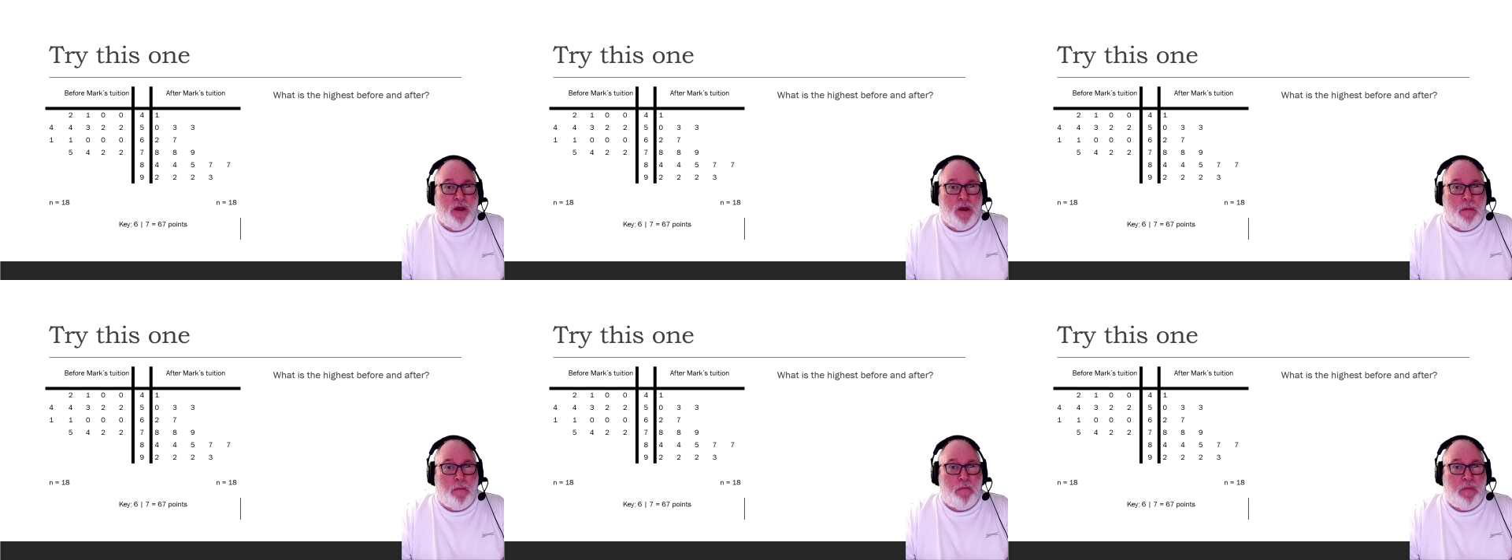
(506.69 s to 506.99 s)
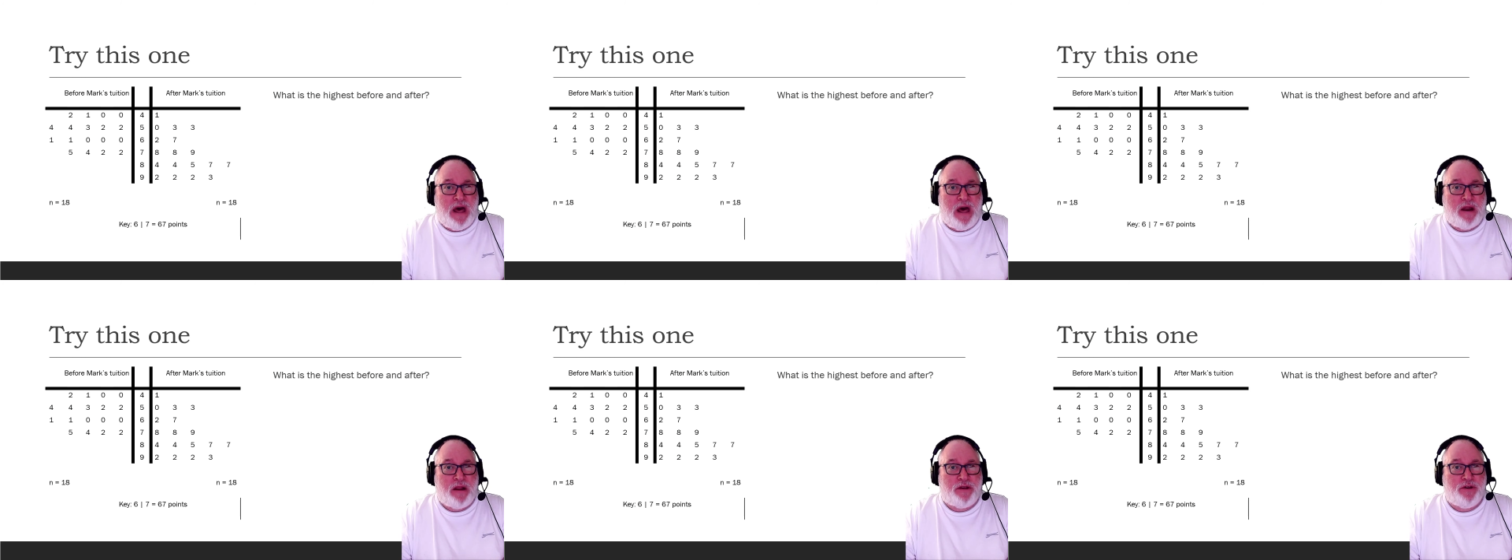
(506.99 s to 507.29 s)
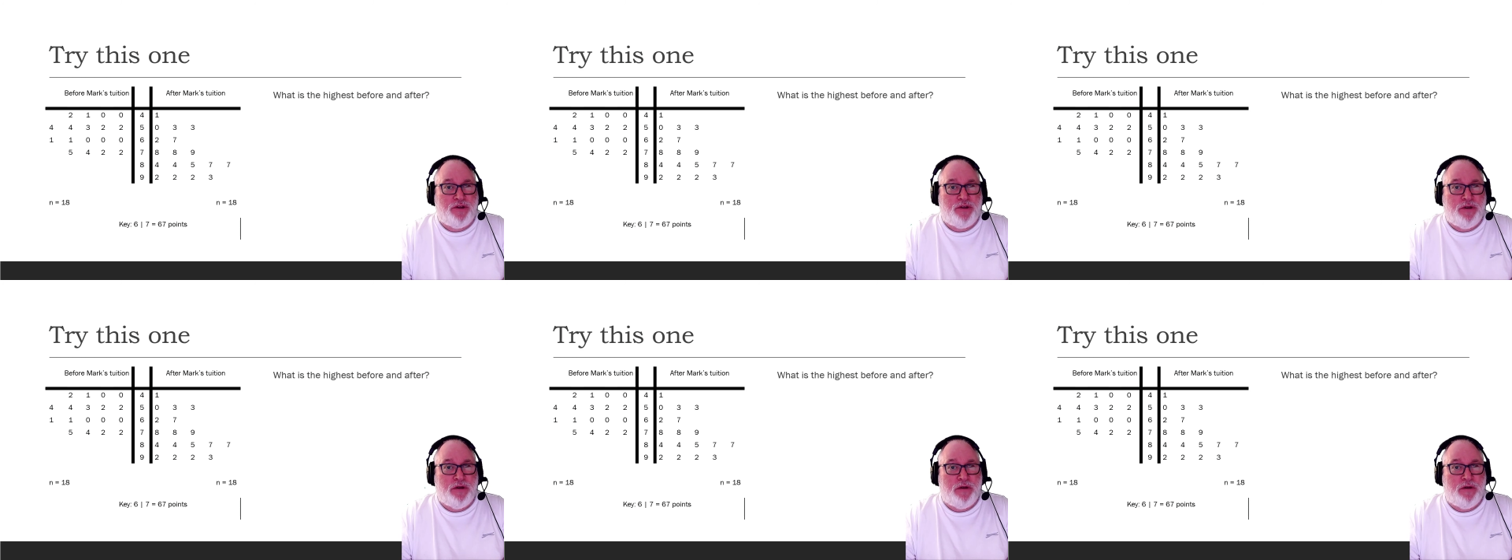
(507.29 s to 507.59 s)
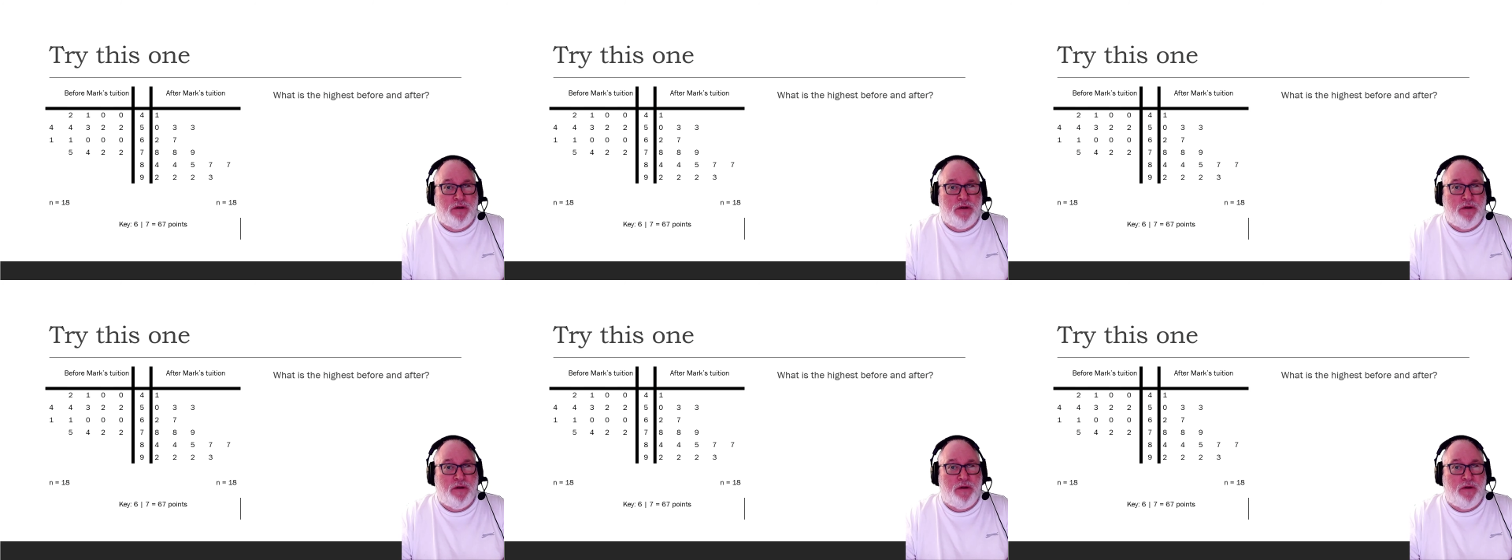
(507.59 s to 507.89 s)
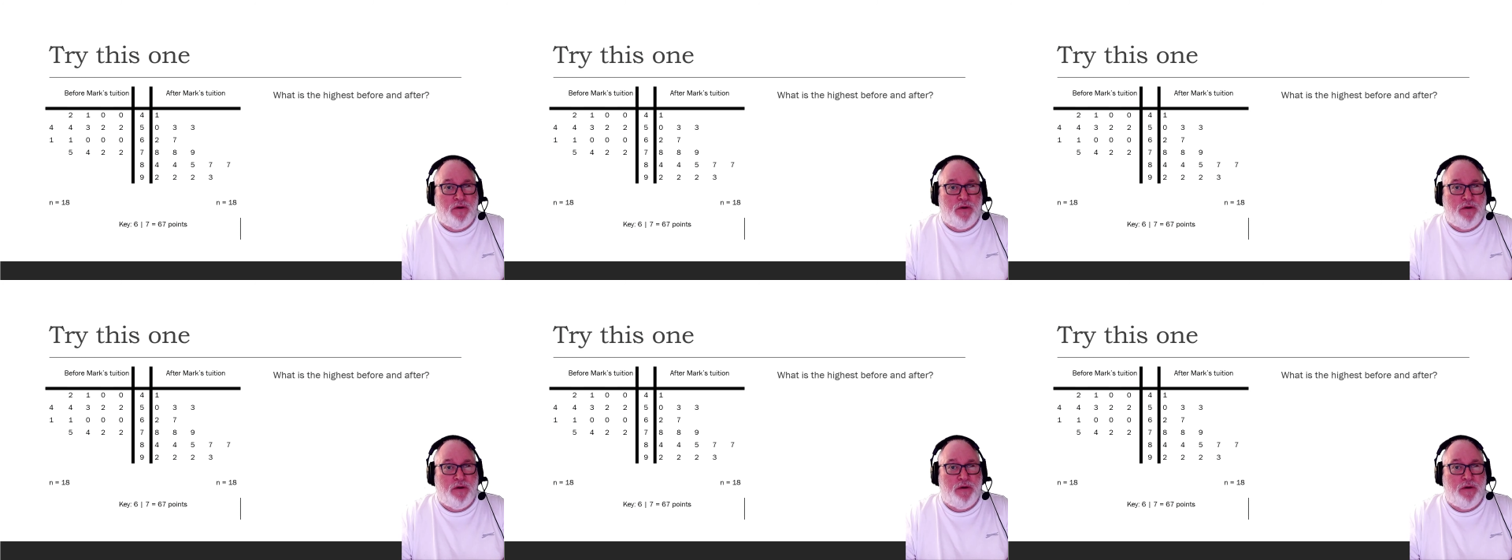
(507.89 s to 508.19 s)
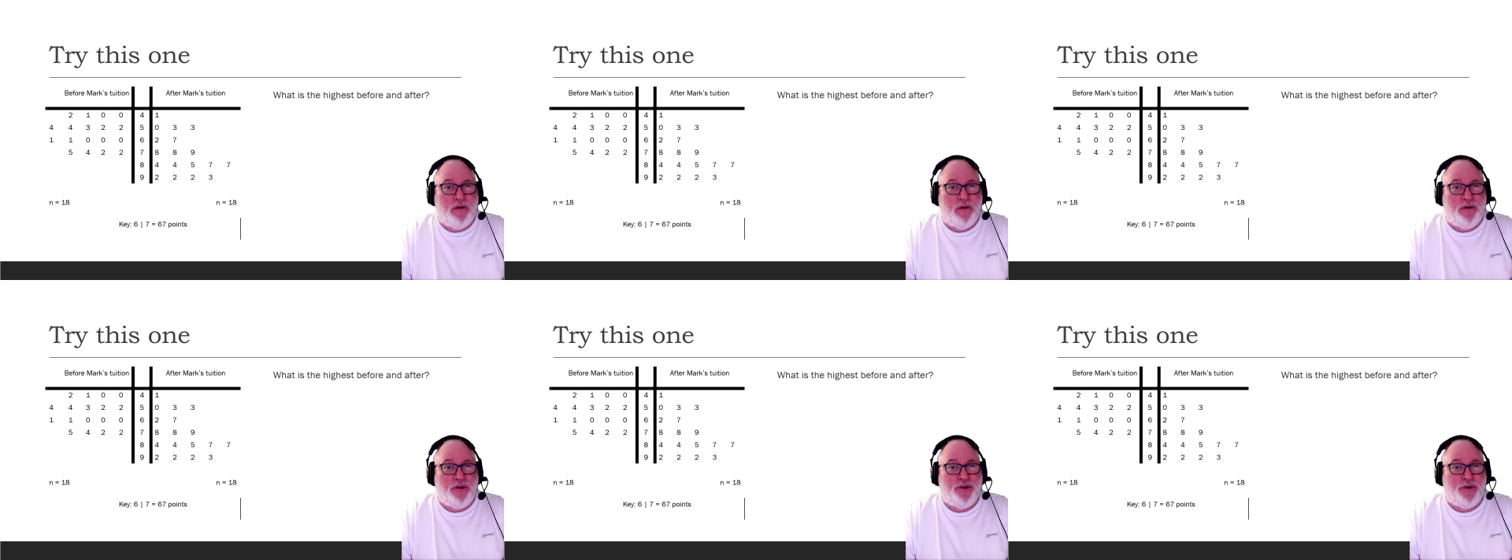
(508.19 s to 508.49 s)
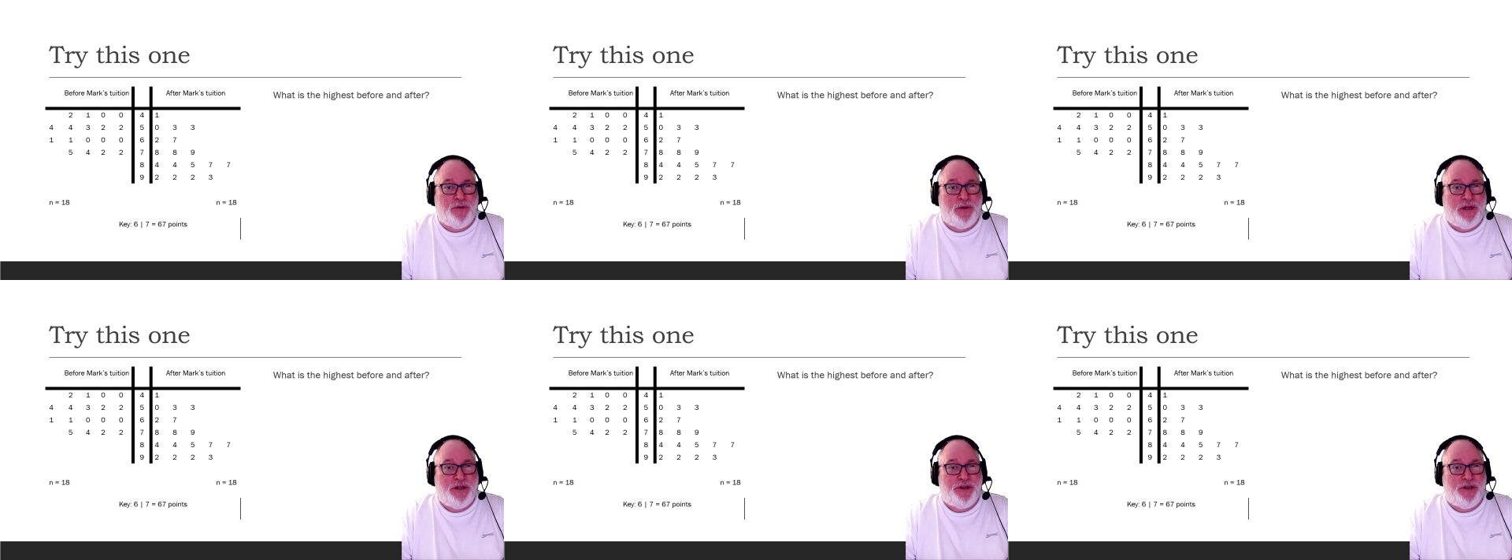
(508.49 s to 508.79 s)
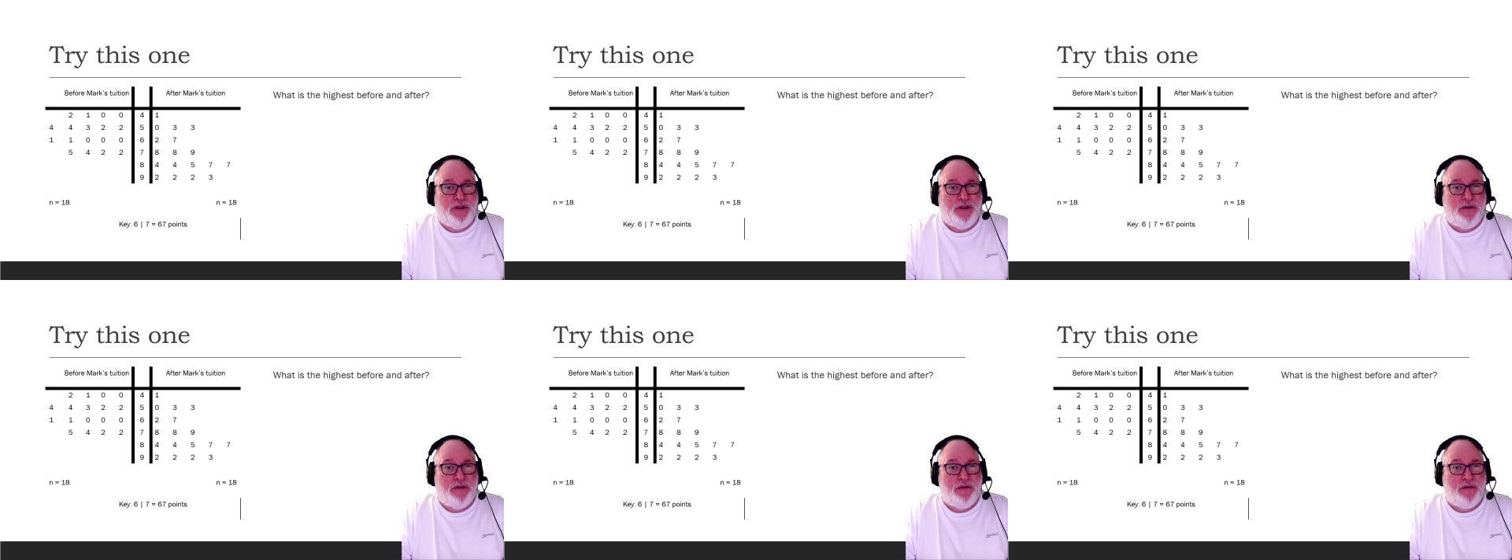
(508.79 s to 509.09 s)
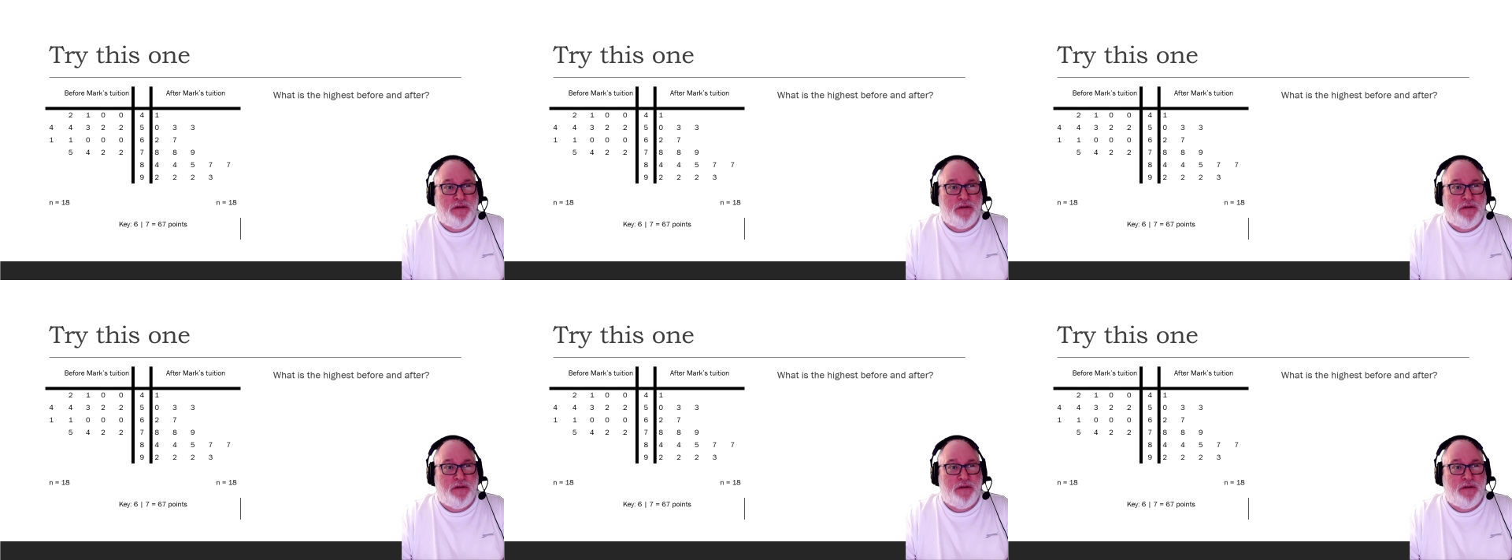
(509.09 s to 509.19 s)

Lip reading: Mark's tuition,